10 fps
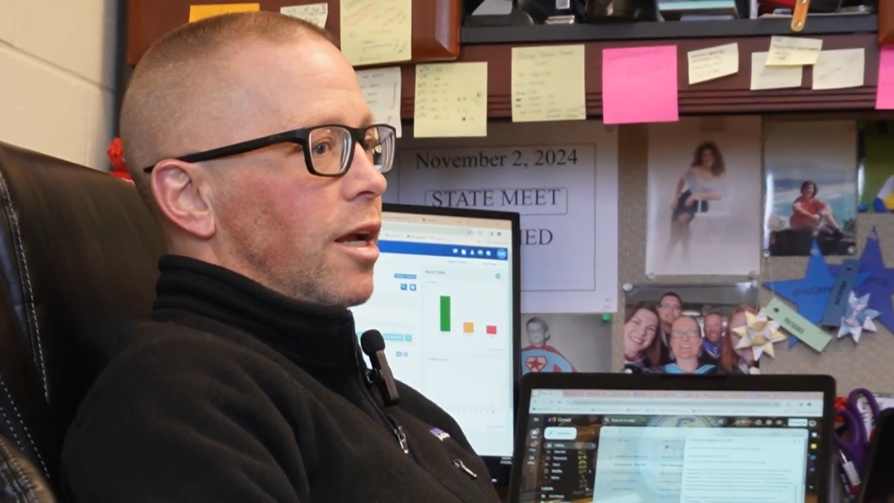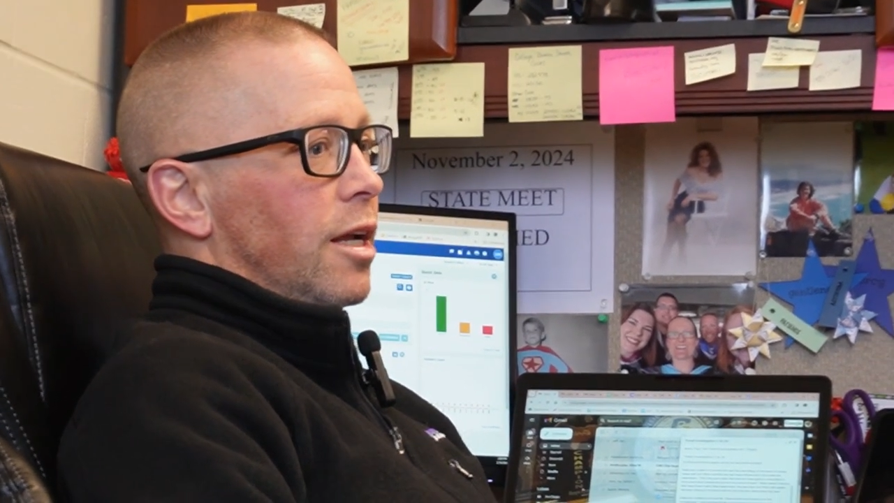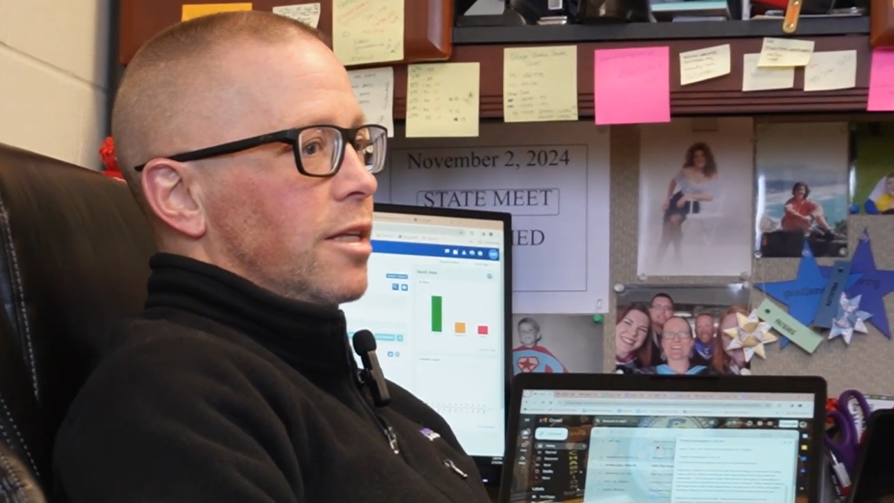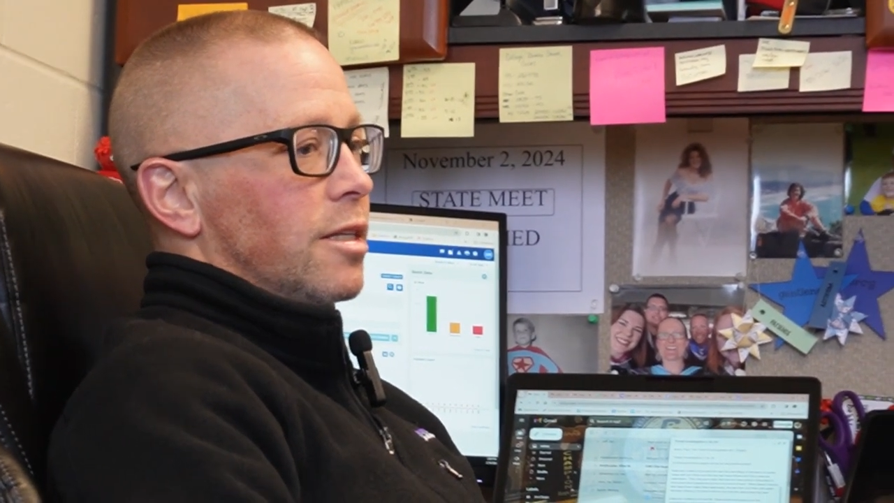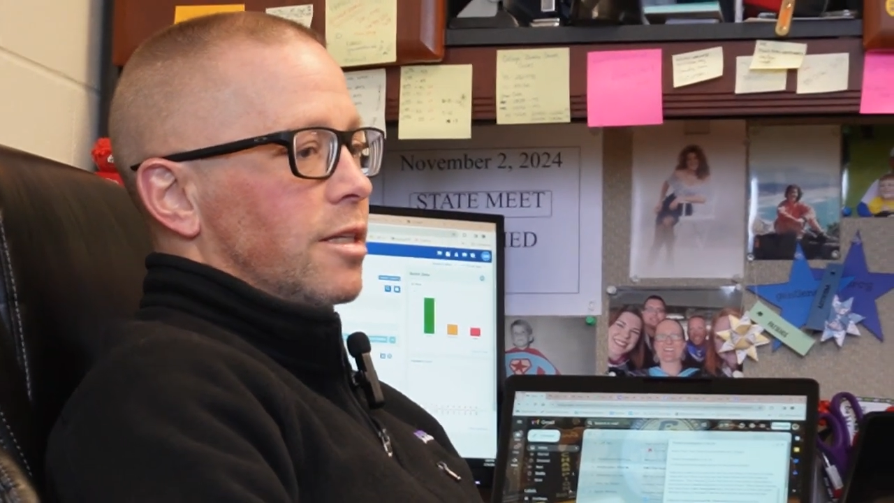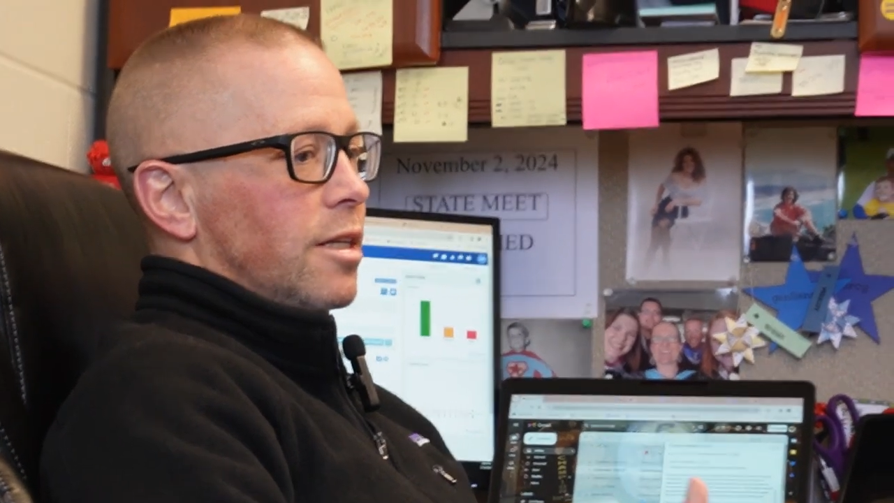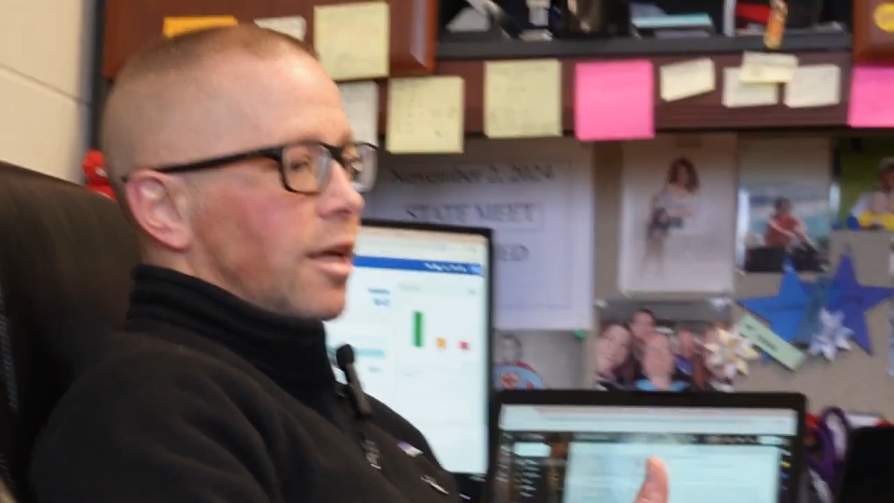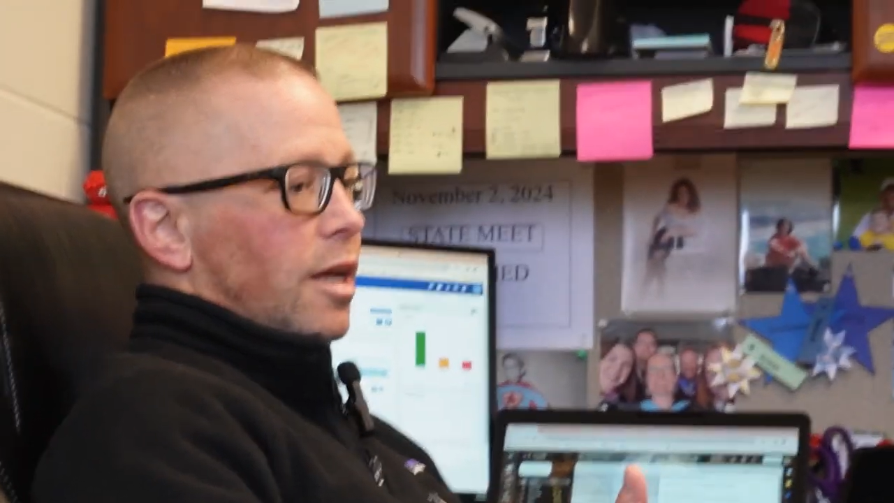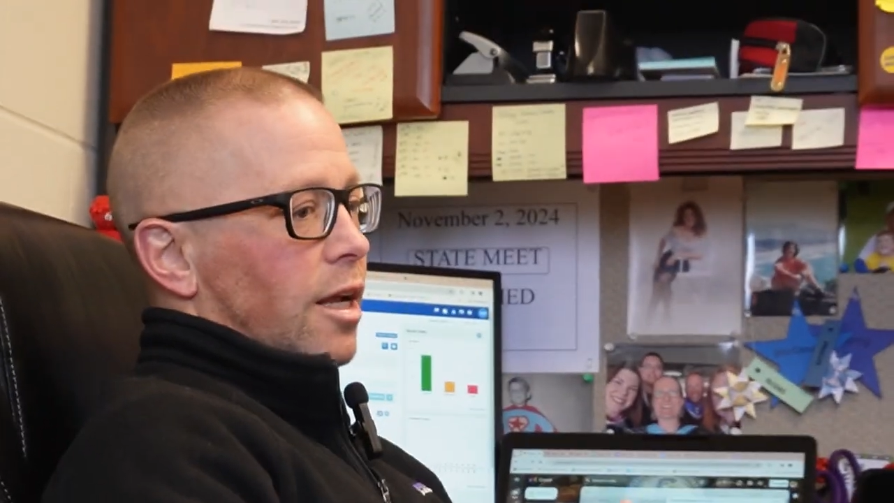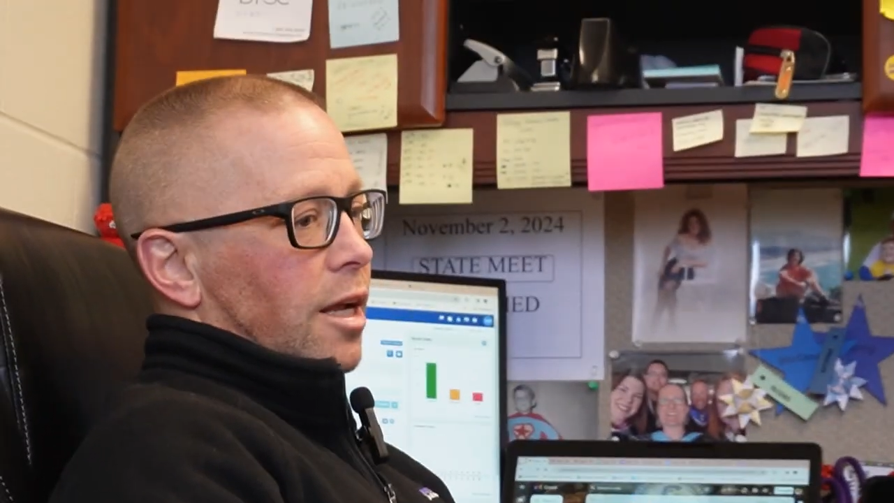is
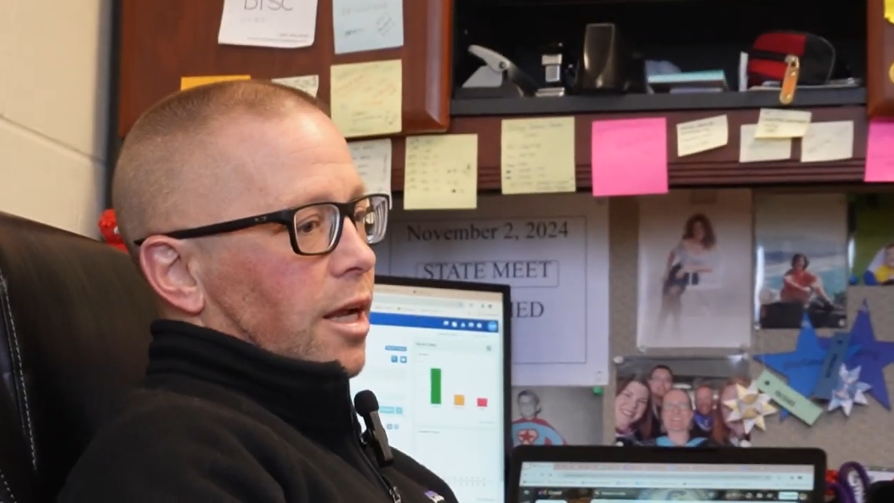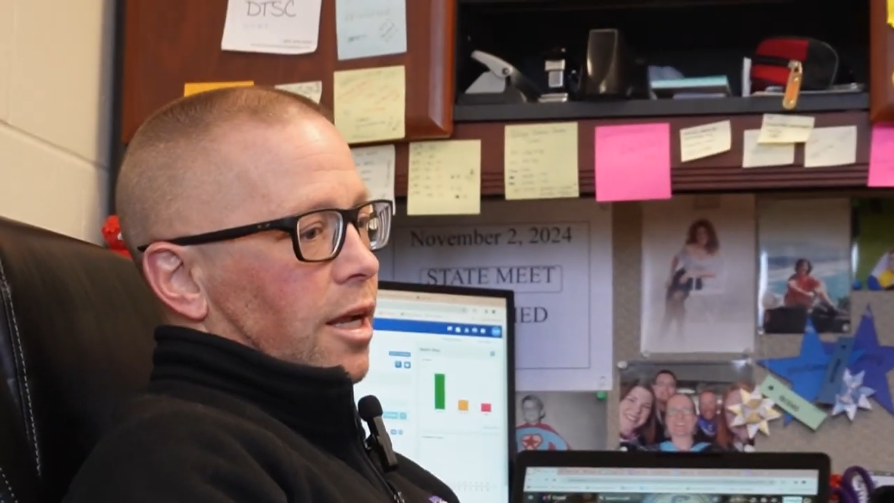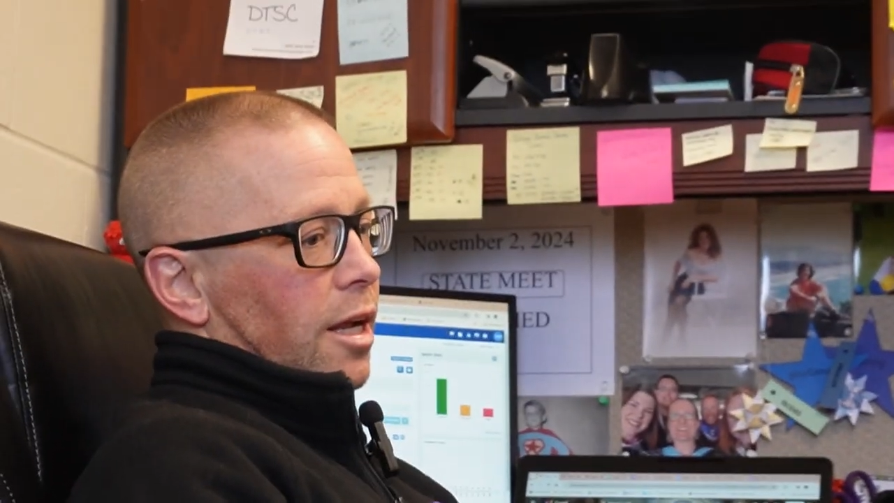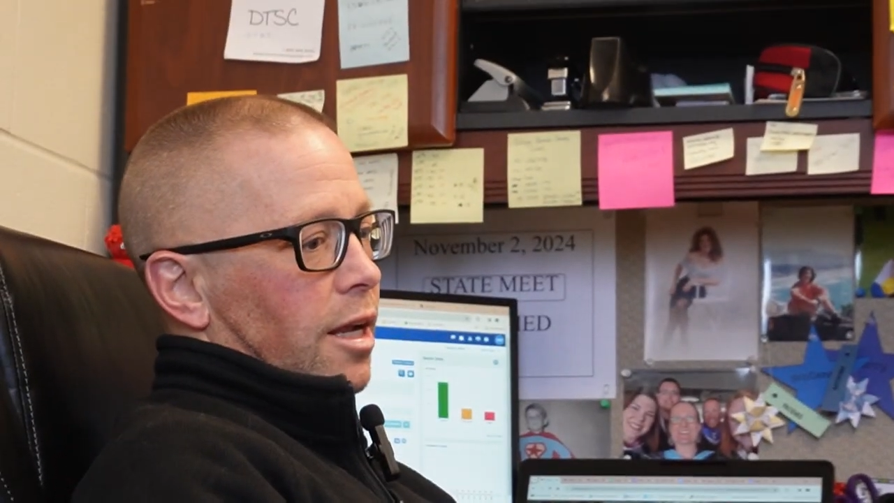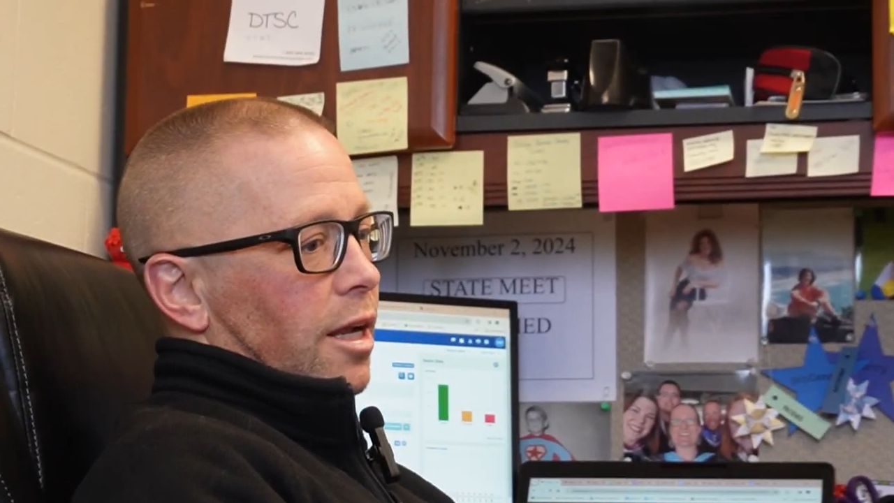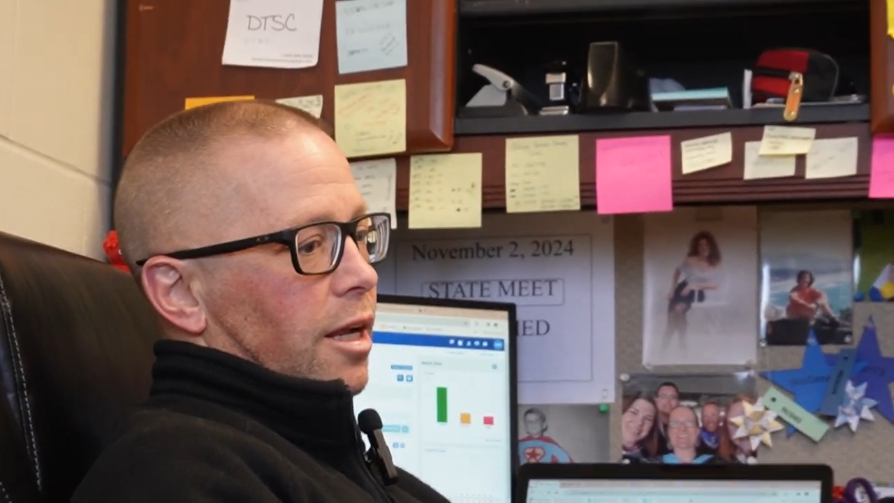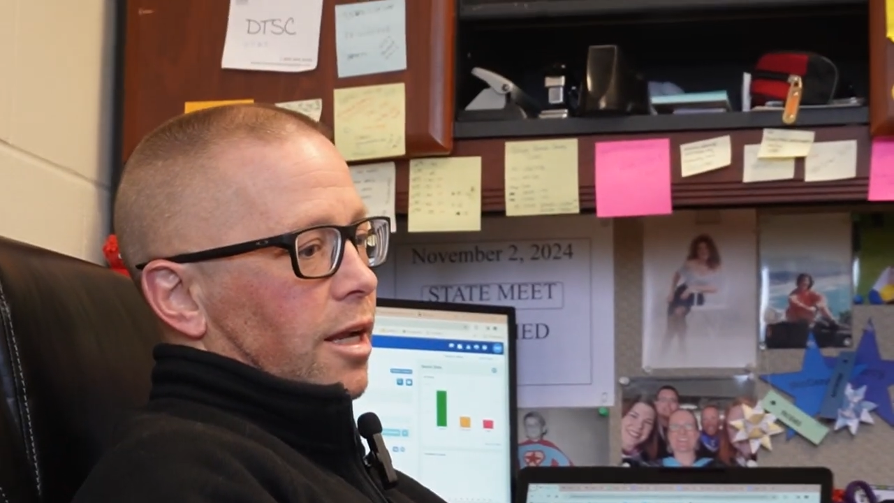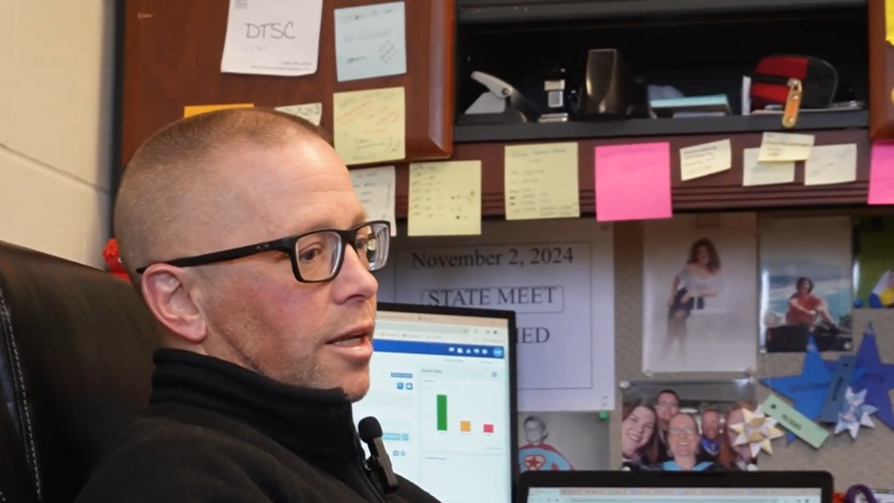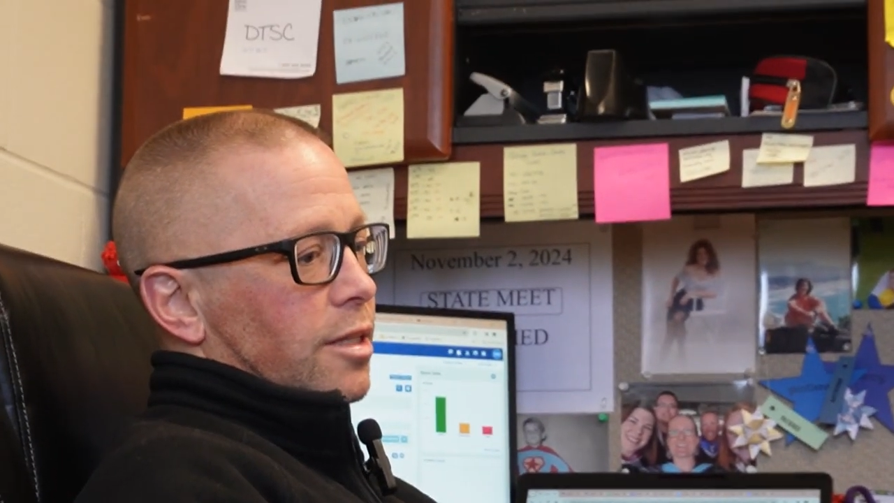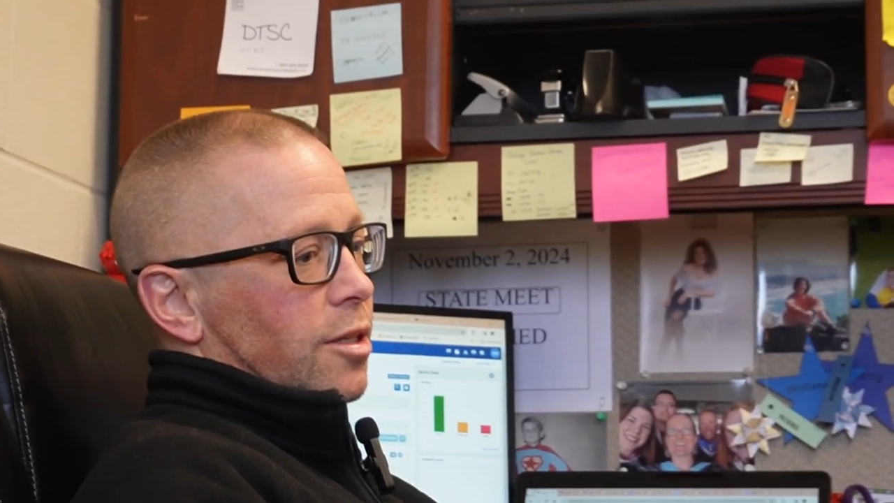
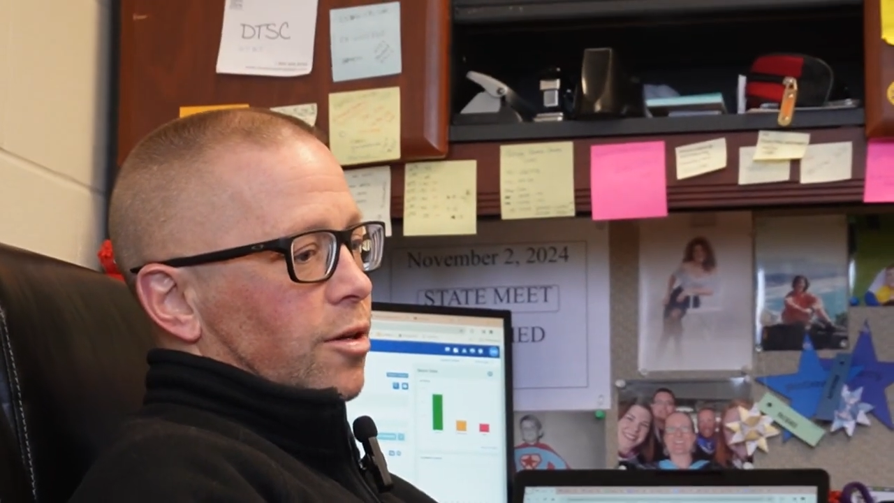is